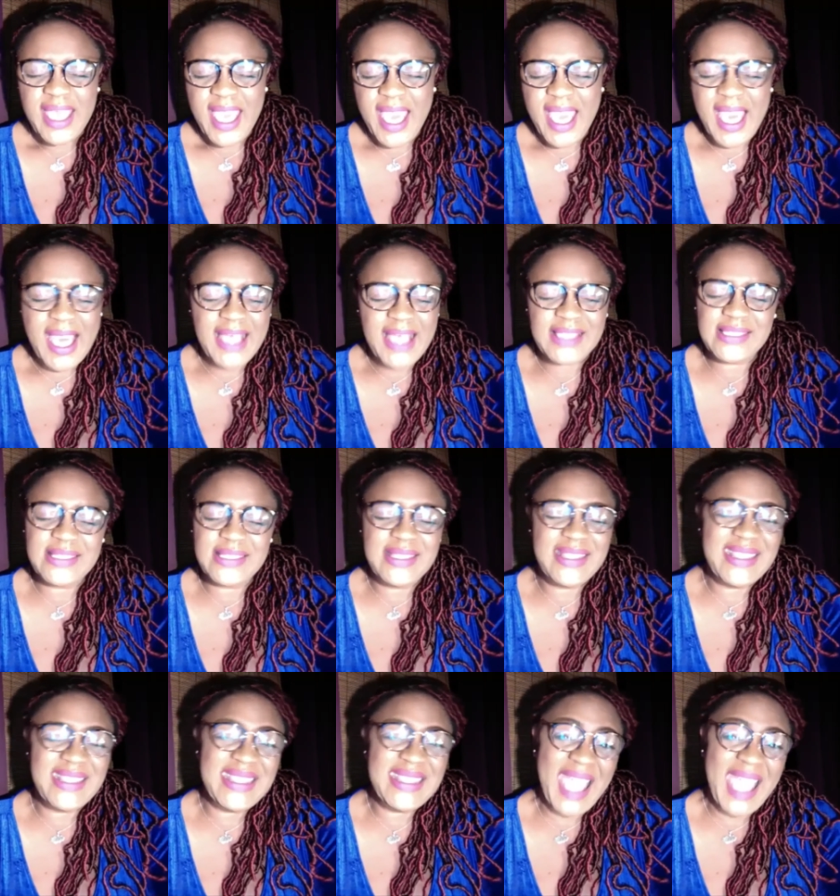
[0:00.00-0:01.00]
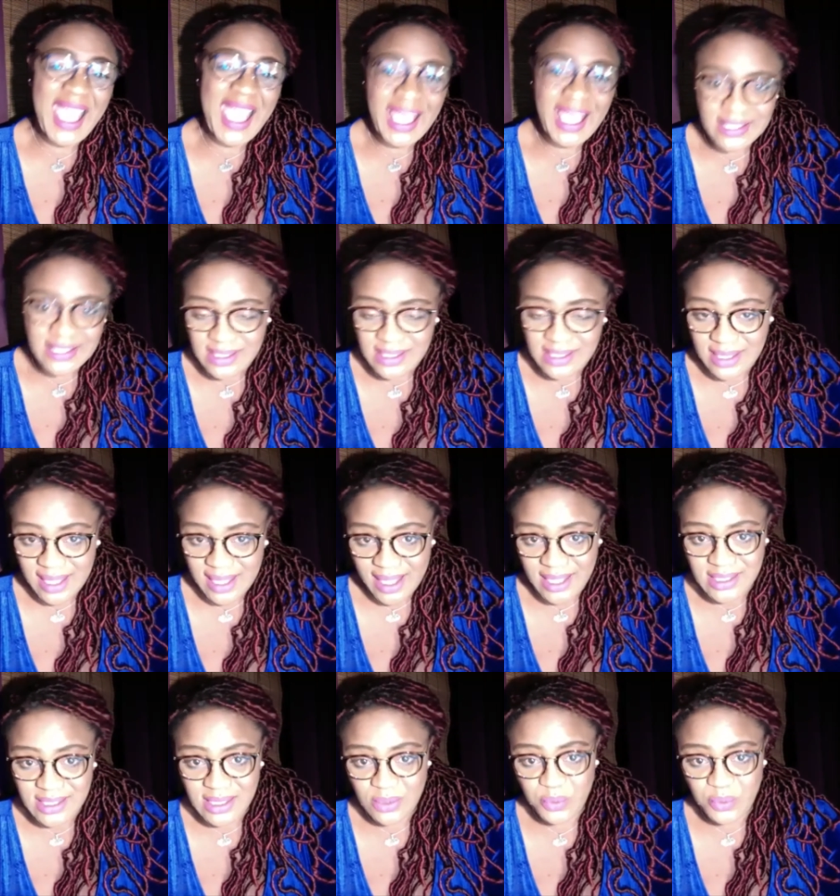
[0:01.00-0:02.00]
as nasty
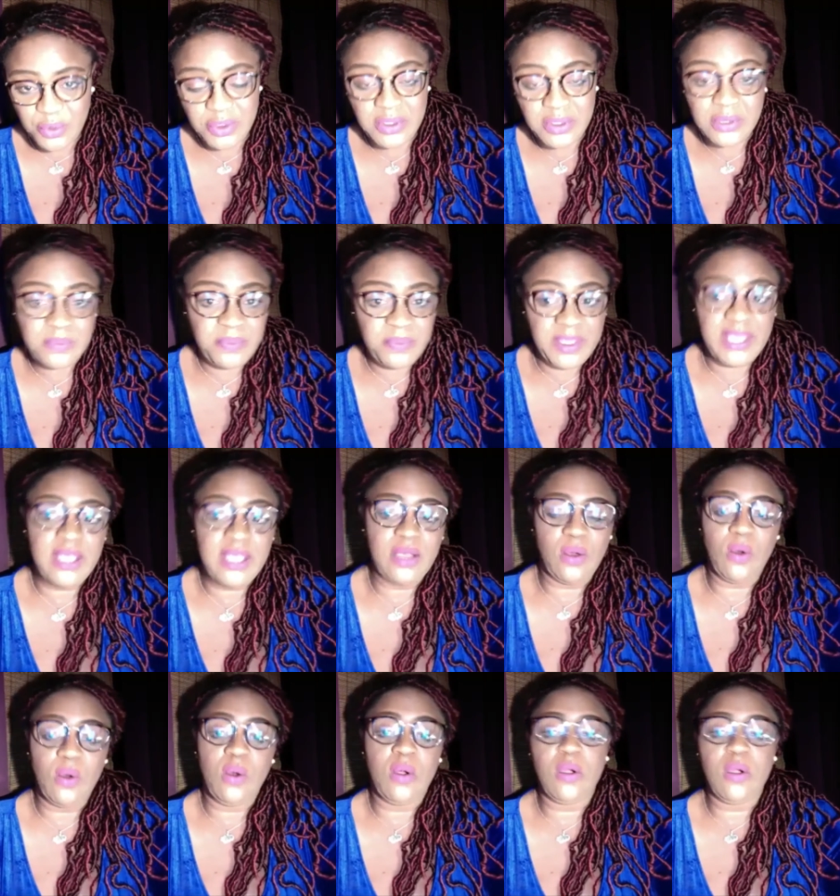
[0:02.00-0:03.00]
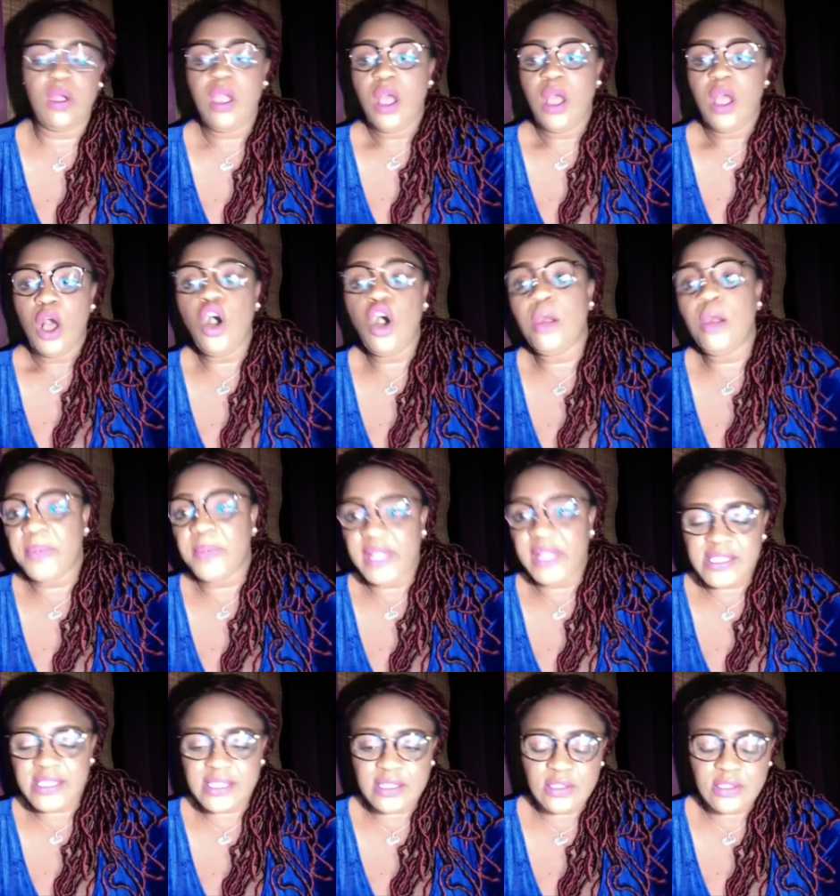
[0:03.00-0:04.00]
as it would be or
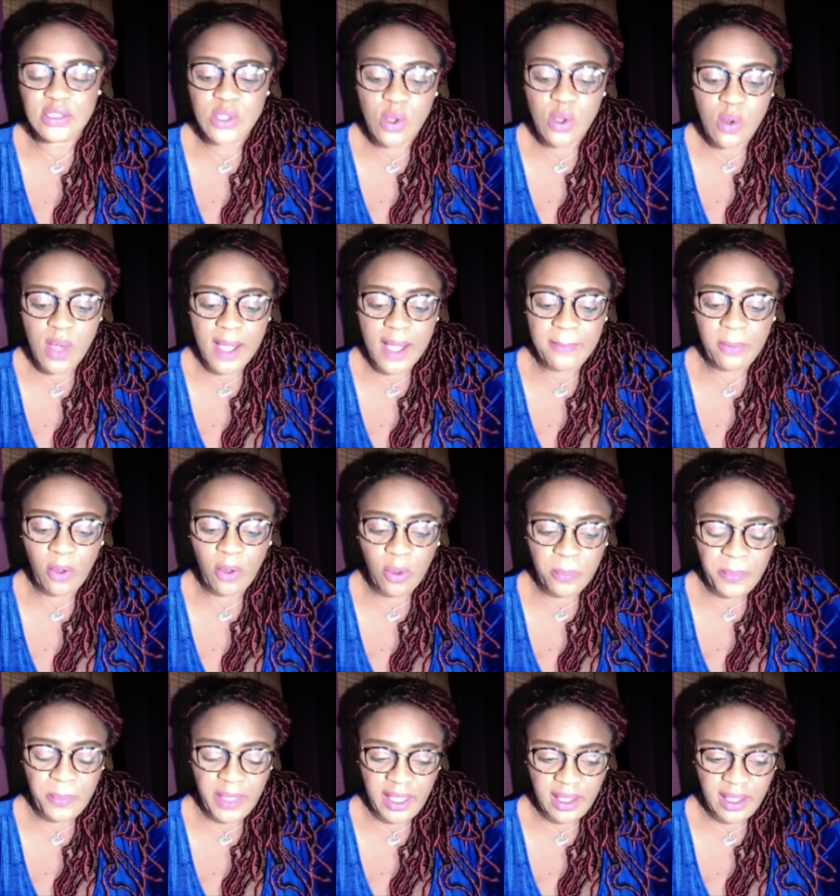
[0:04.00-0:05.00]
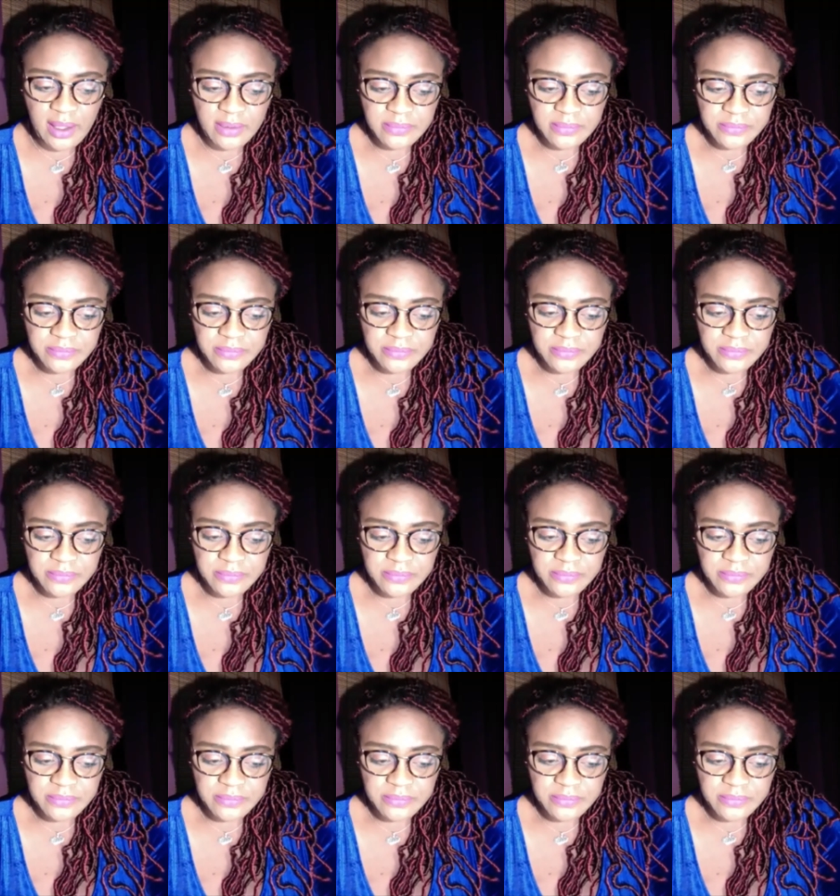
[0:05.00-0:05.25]
hopeless. And so I'm hoping,